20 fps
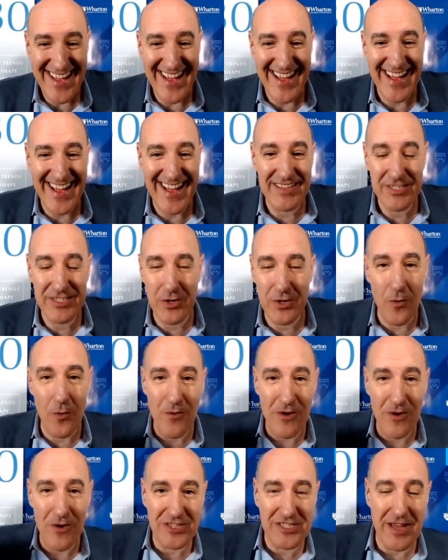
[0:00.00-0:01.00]
Uh, so
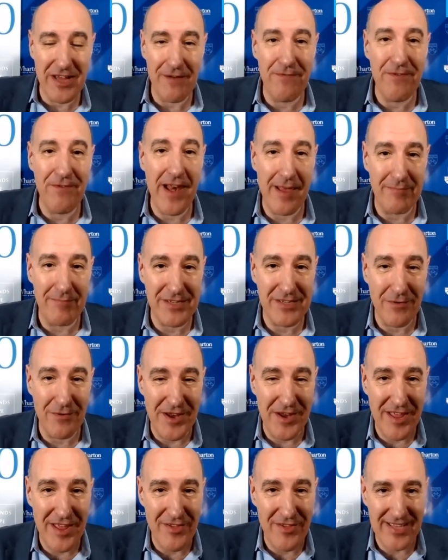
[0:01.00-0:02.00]
was uh, Philips of
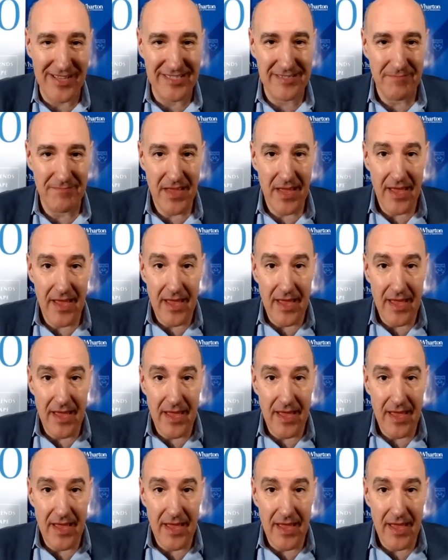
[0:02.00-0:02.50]
the Netherlands.